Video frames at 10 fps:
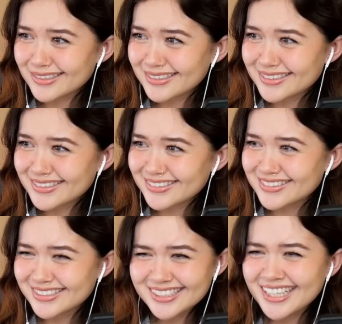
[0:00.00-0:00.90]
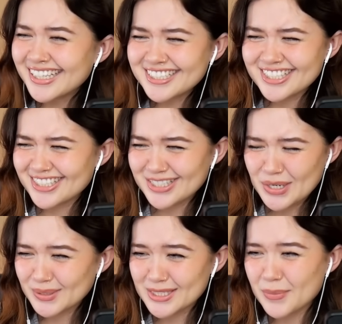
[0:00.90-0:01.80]
he just
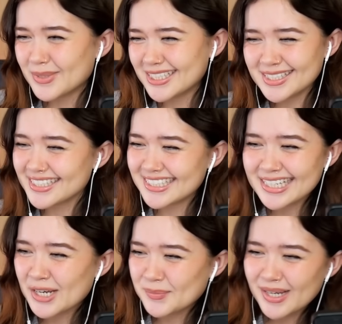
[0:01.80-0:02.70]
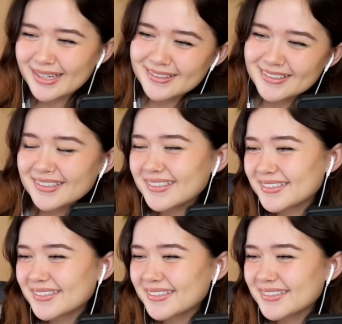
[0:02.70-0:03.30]
shows up and sits down by her.